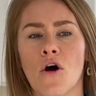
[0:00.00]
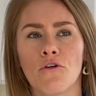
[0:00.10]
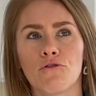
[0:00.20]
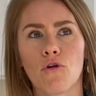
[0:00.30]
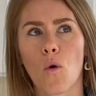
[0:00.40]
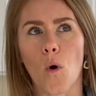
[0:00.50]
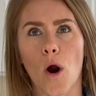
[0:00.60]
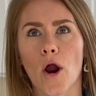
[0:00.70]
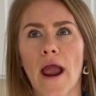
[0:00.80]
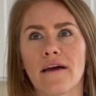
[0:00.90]

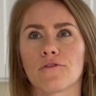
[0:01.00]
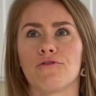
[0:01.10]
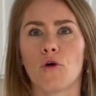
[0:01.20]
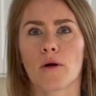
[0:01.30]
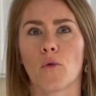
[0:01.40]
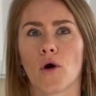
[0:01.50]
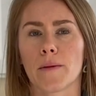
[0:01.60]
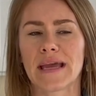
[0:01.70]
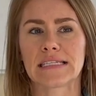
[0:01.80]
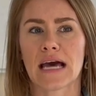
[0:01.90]
4 and 4 more
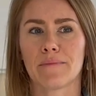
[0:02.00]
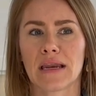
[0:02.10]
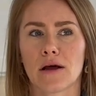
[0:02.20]
makes how many